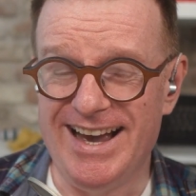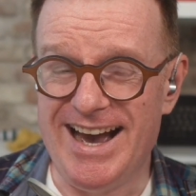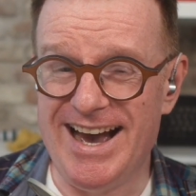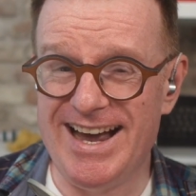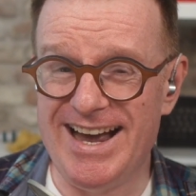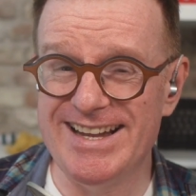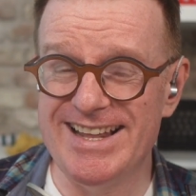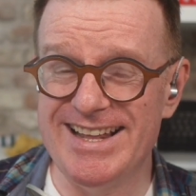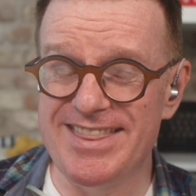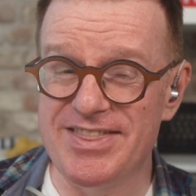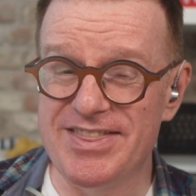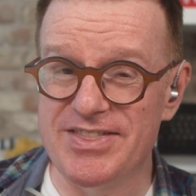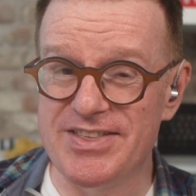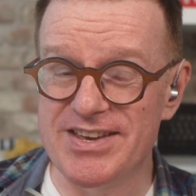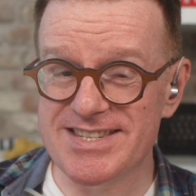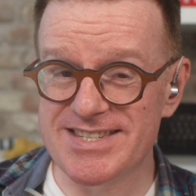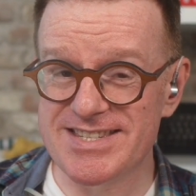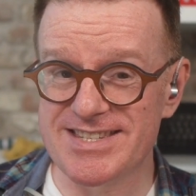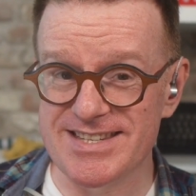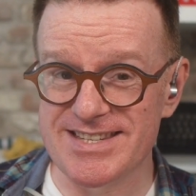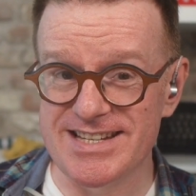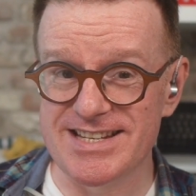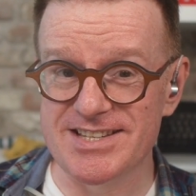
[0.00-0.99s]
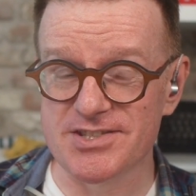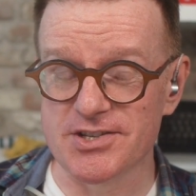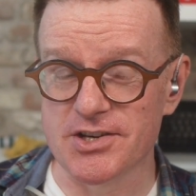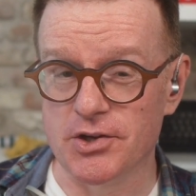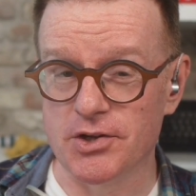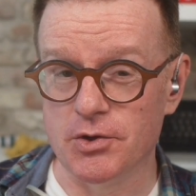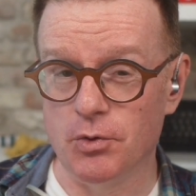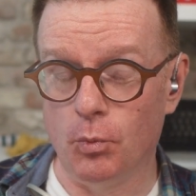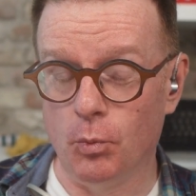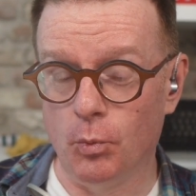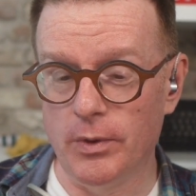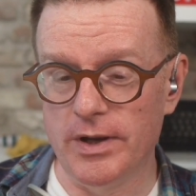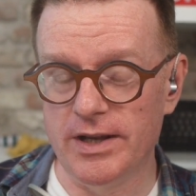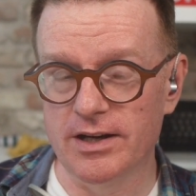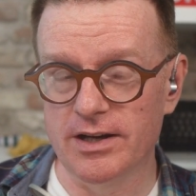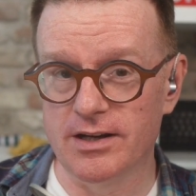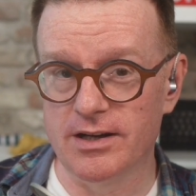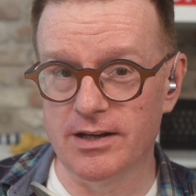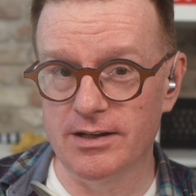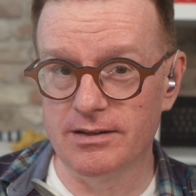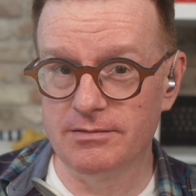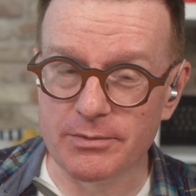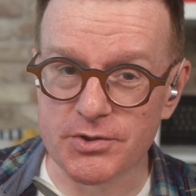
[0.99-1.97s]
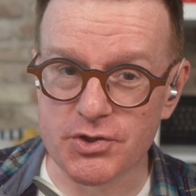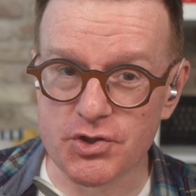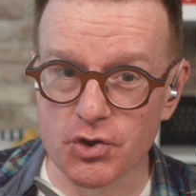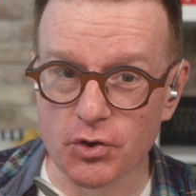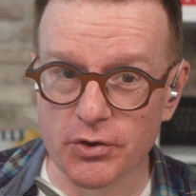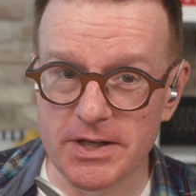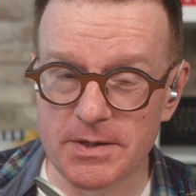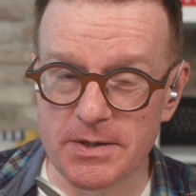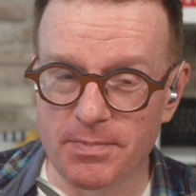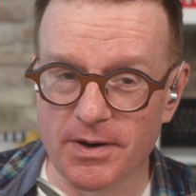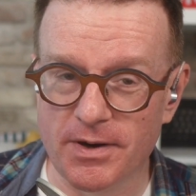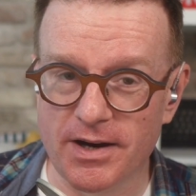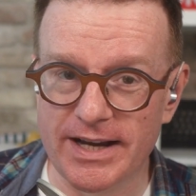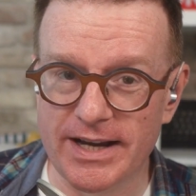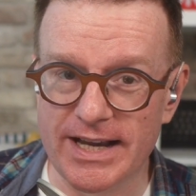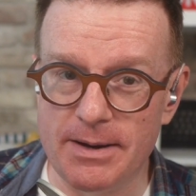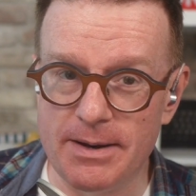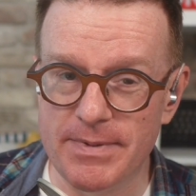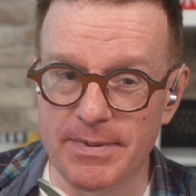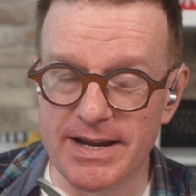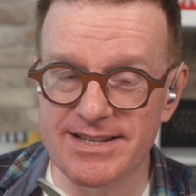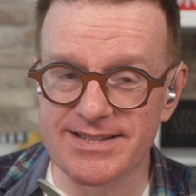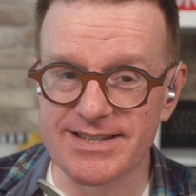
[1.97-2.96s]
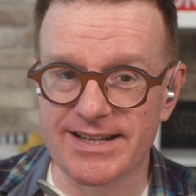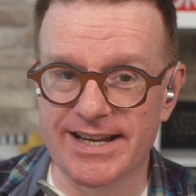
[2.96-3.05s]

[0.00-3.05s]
And in this season, we are joined by amazing